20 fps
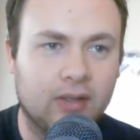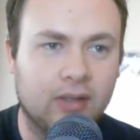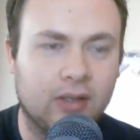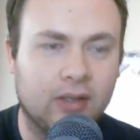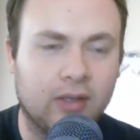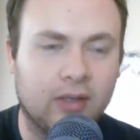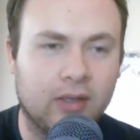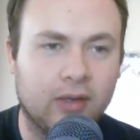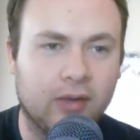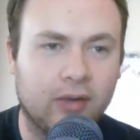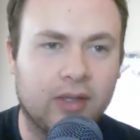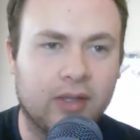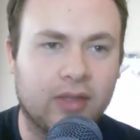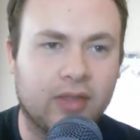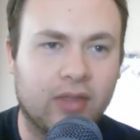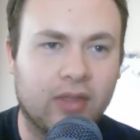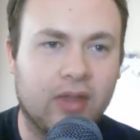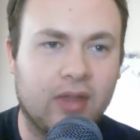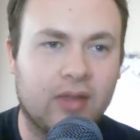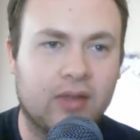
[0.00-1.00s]
you know
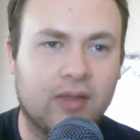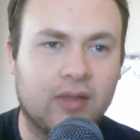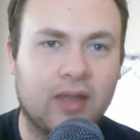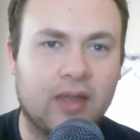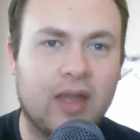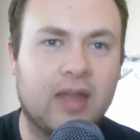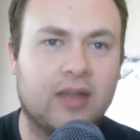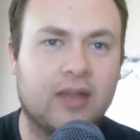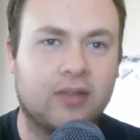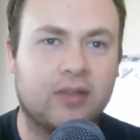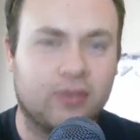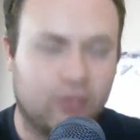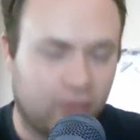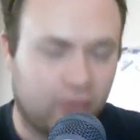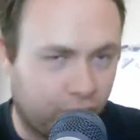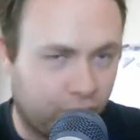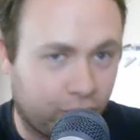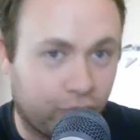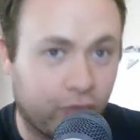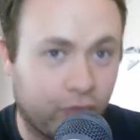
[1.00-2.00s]
that that
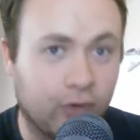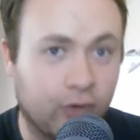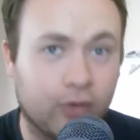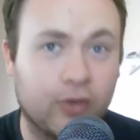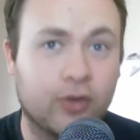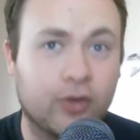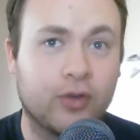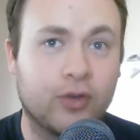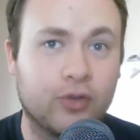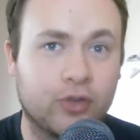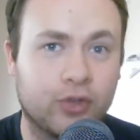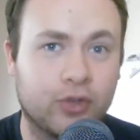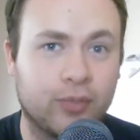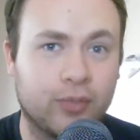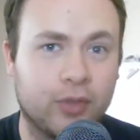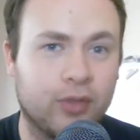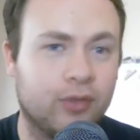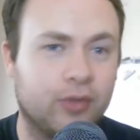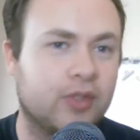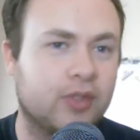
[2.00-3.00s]
further
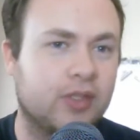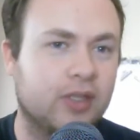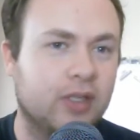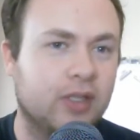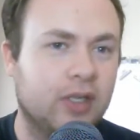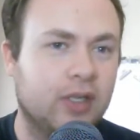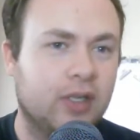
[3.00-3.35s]
contributes